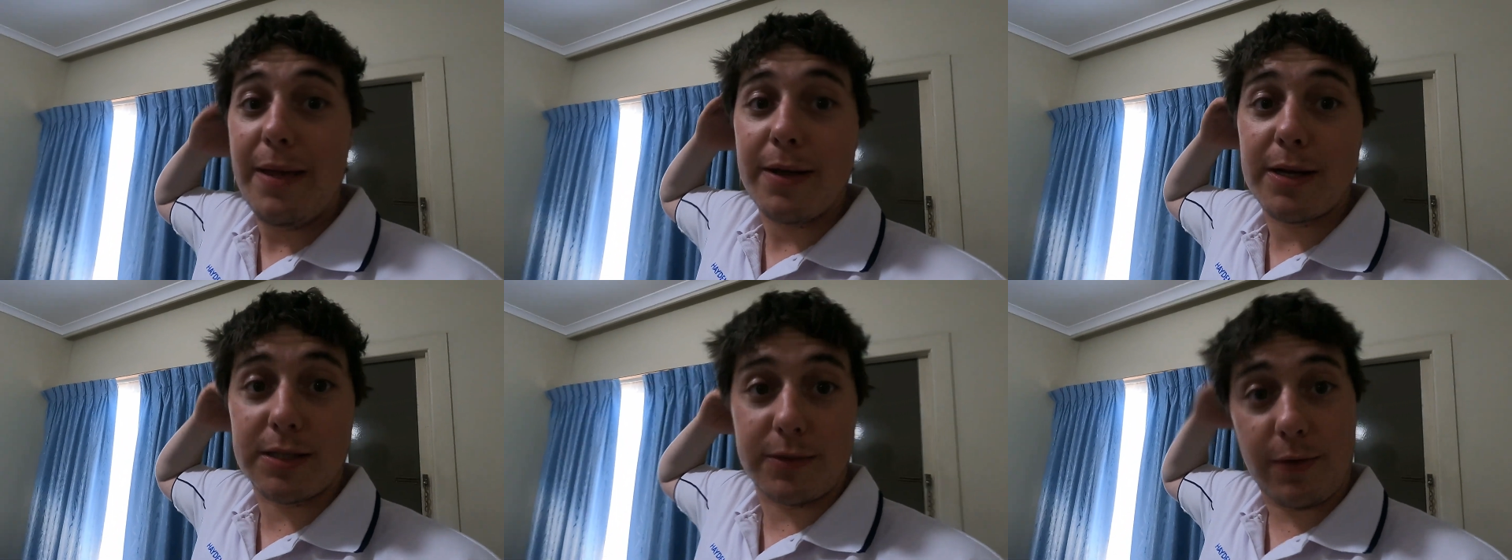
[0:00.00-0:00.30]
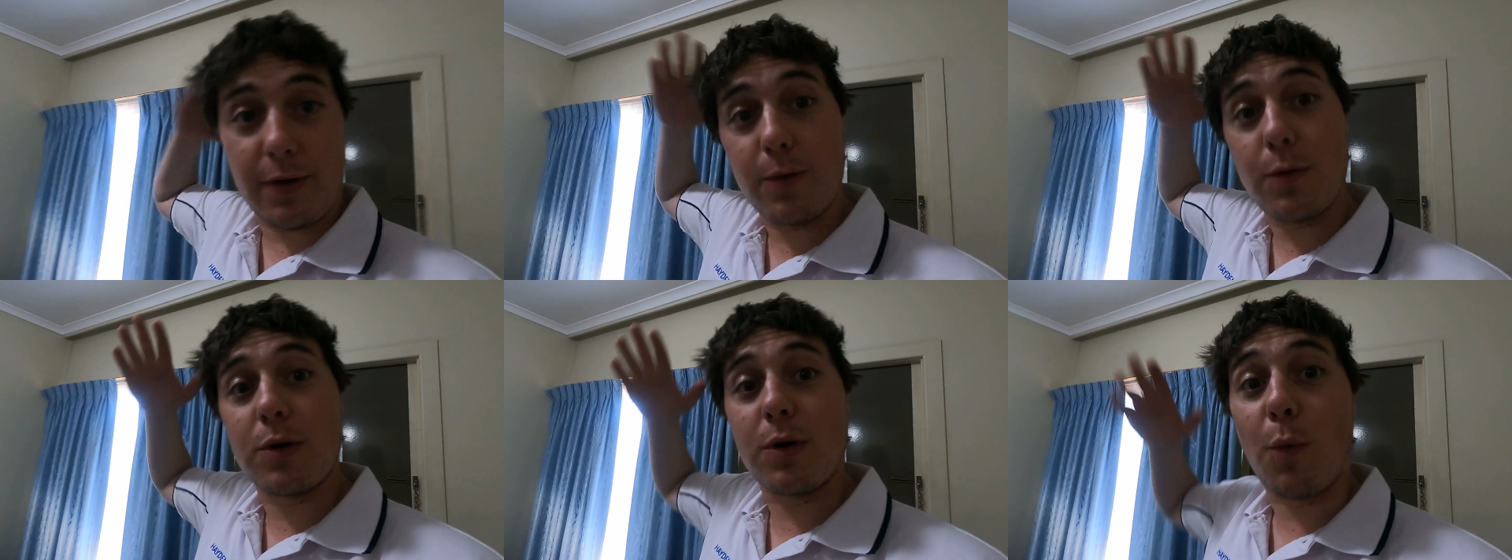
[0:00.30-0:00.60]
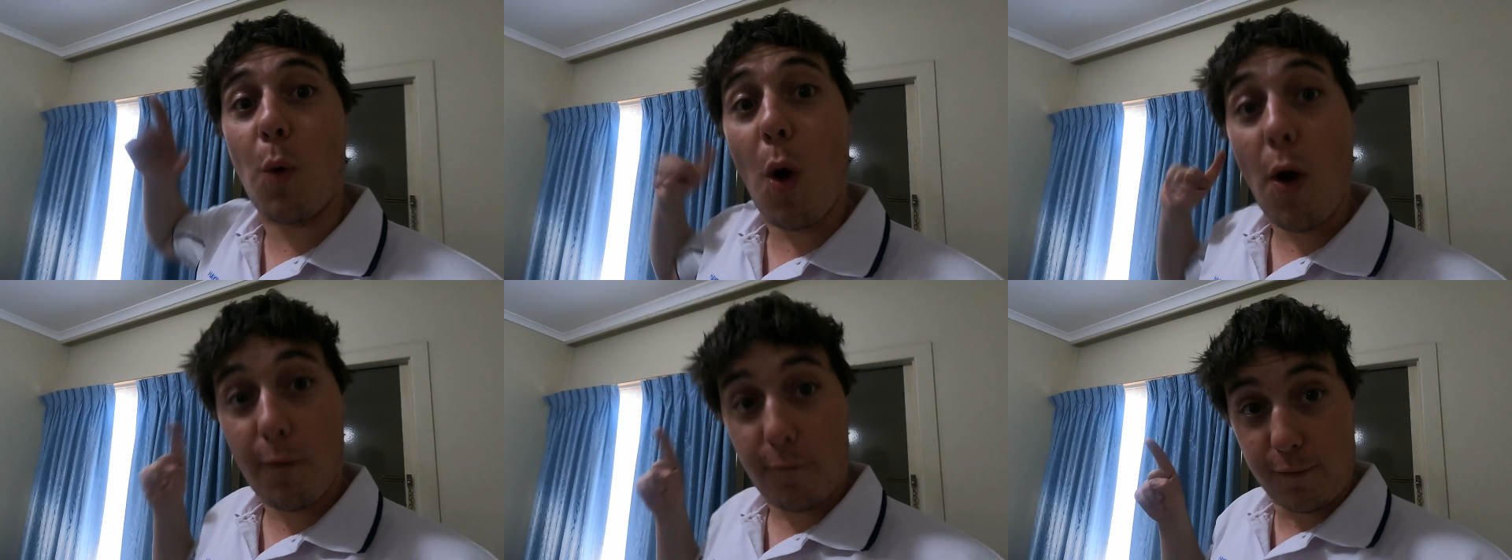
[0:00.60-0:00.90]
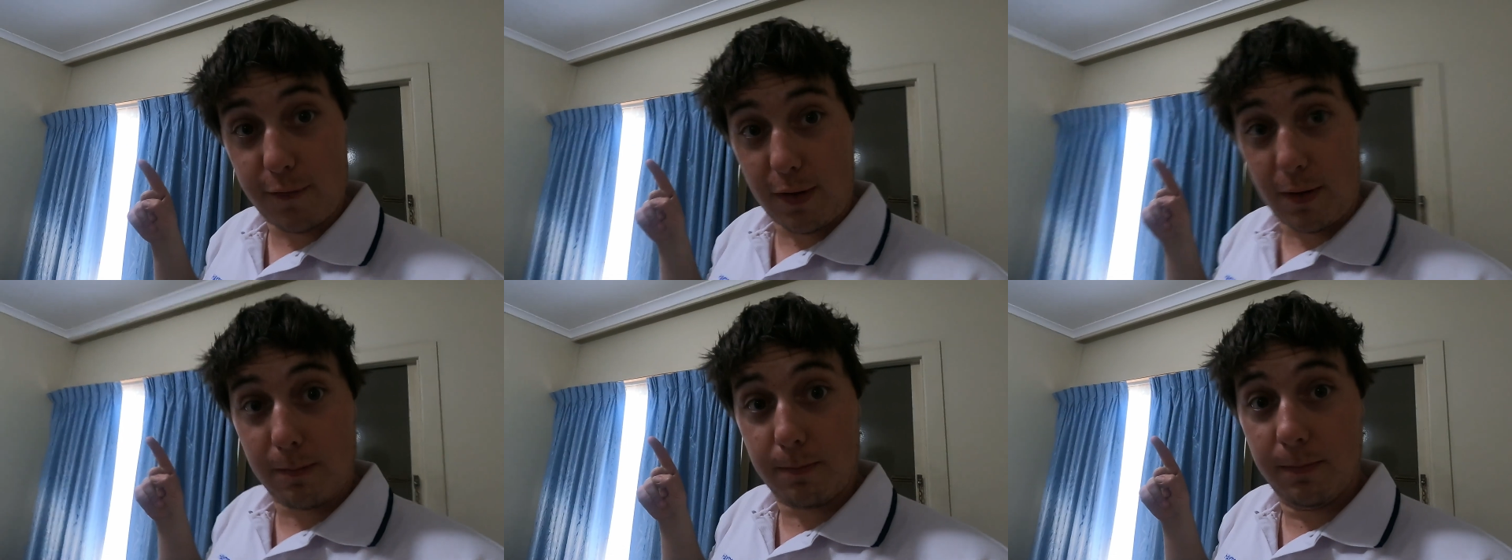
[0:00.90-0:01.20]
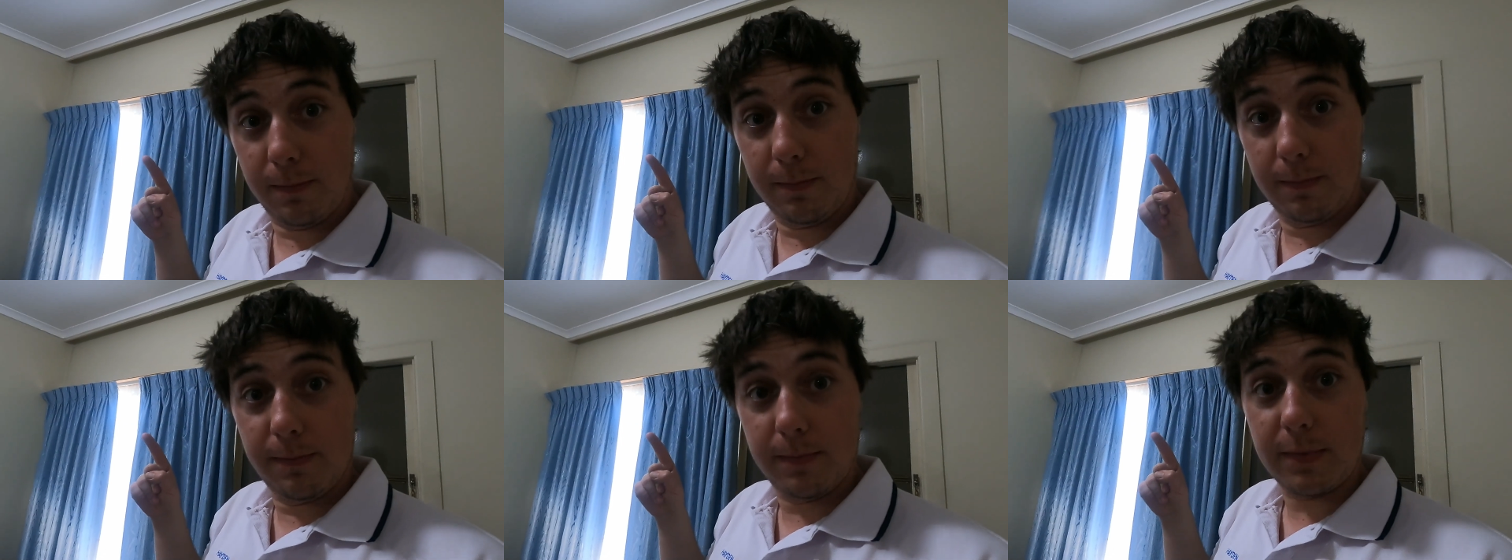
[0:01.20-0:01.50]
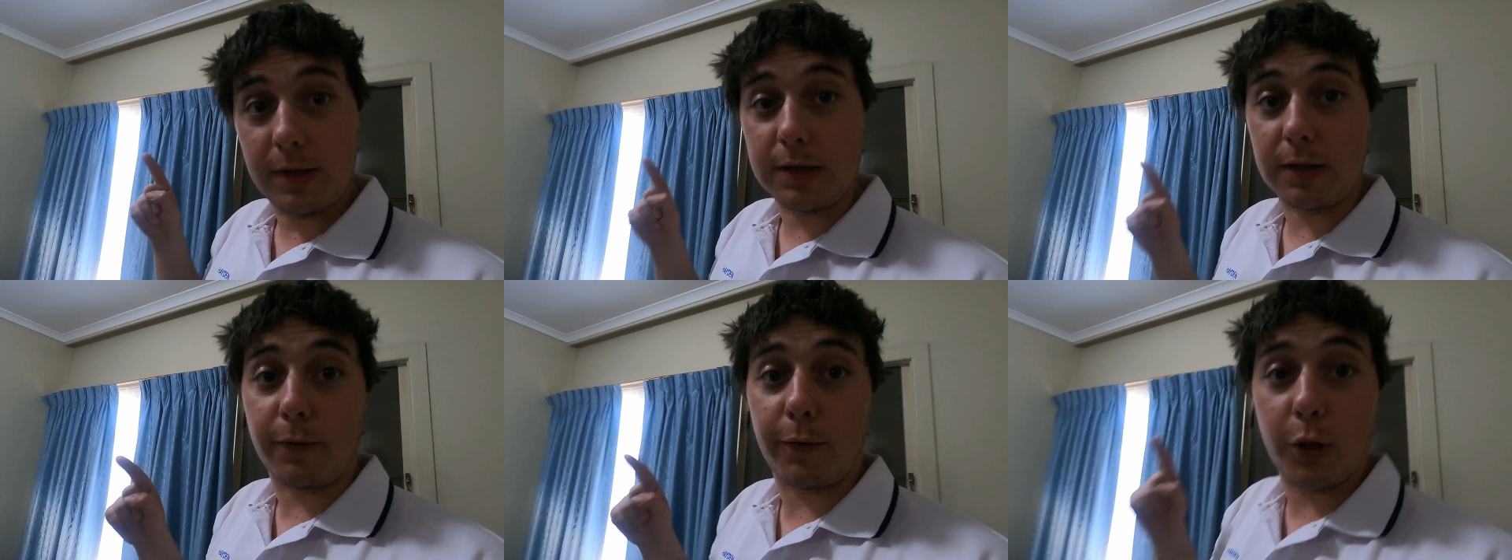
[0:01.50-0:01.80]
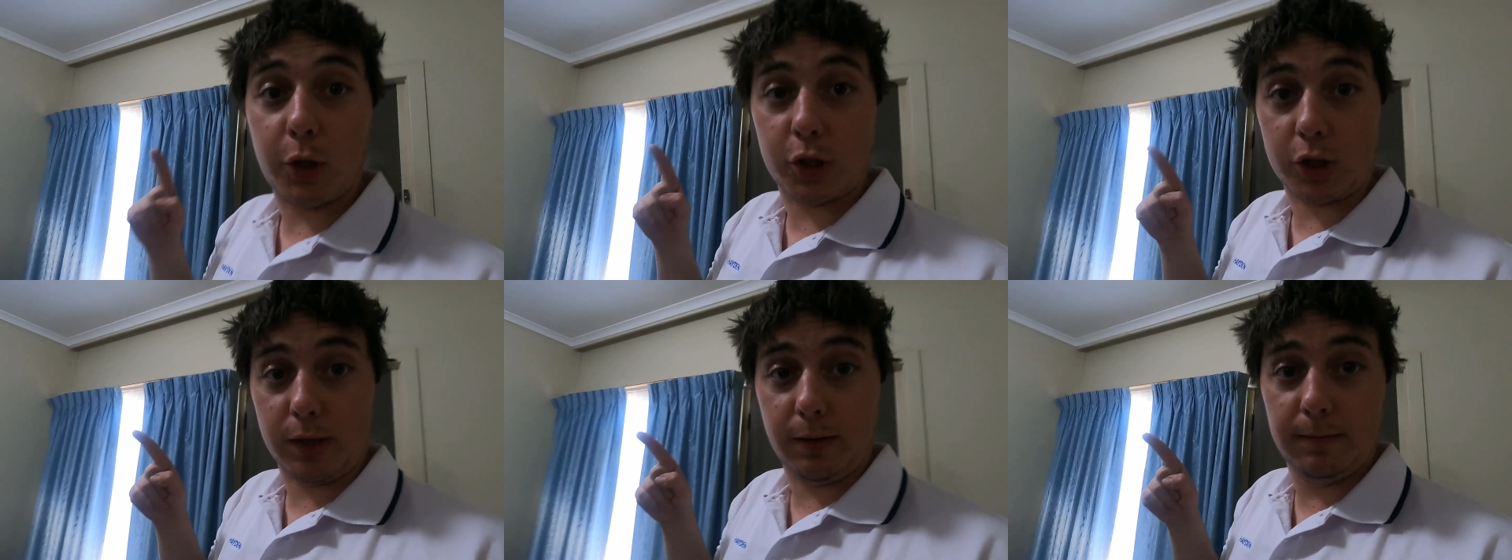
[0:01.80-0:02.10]
Because if I want to work for them in the
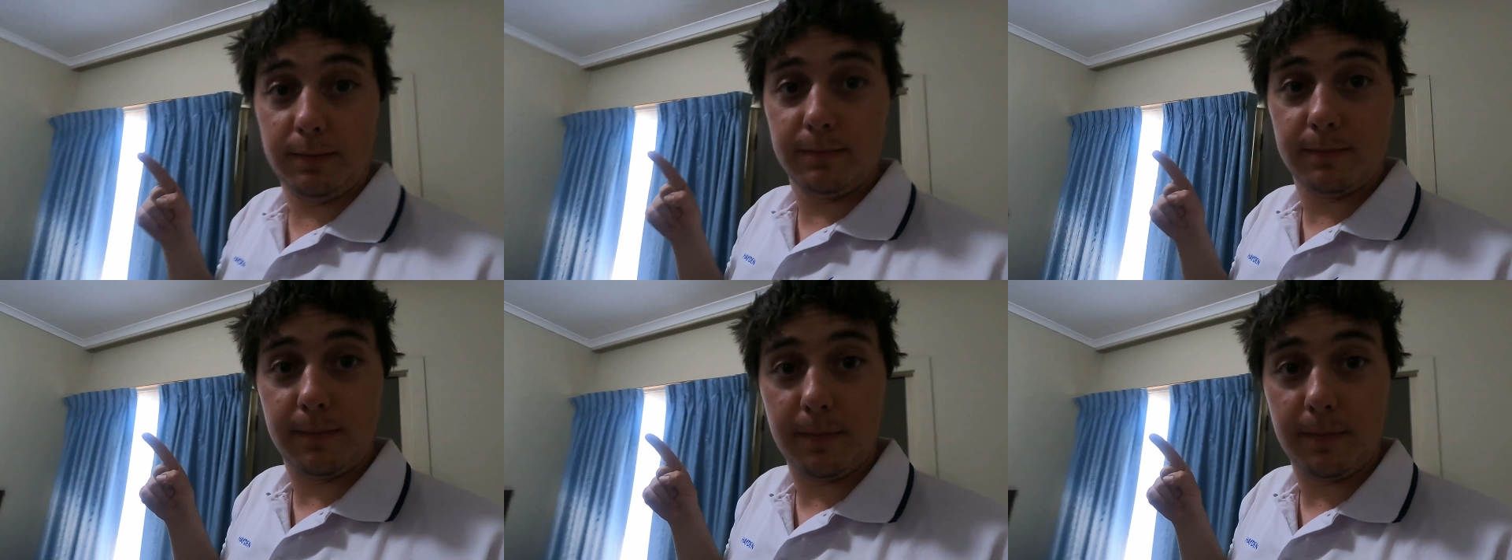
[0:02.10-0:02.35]
future,